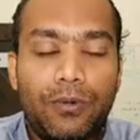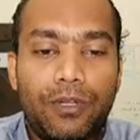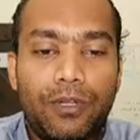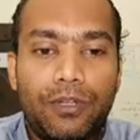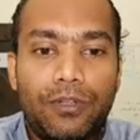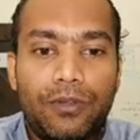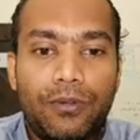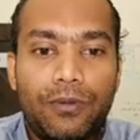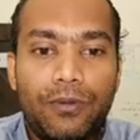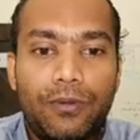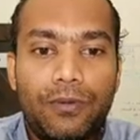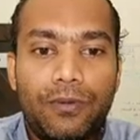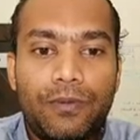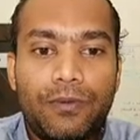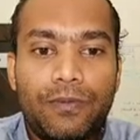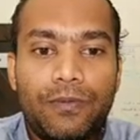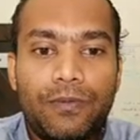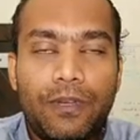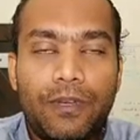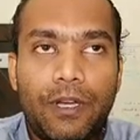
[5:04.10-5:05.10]
to
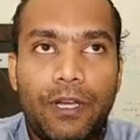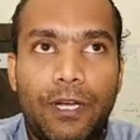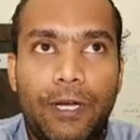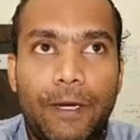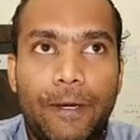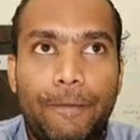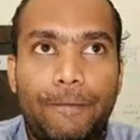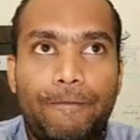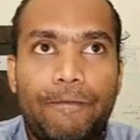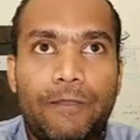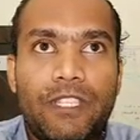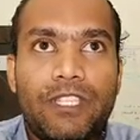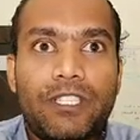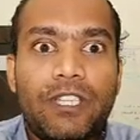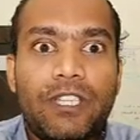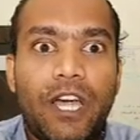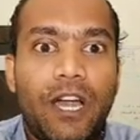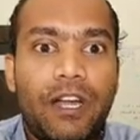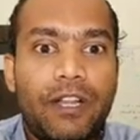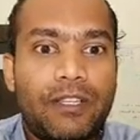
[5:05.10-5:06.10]

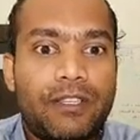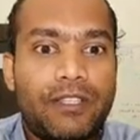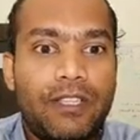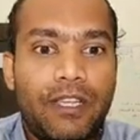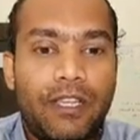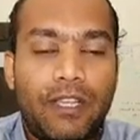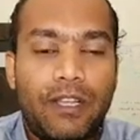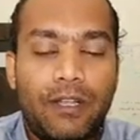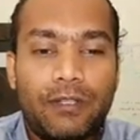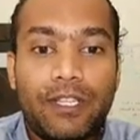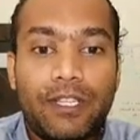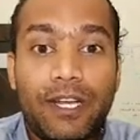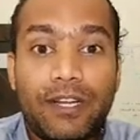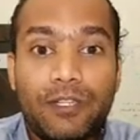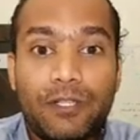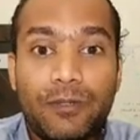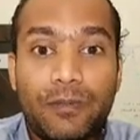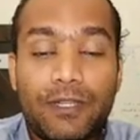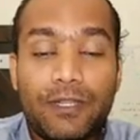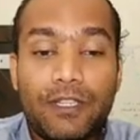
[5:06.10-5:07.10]
start a sector
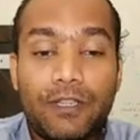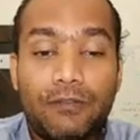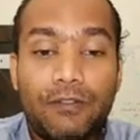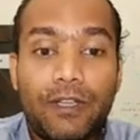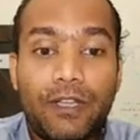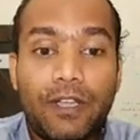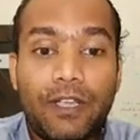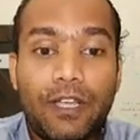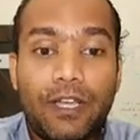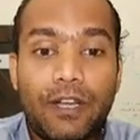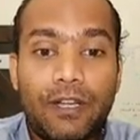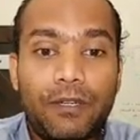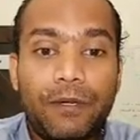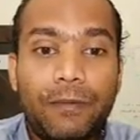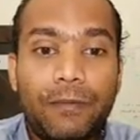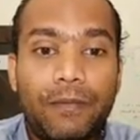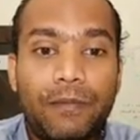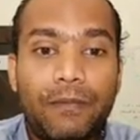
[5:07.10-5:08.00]
specific career.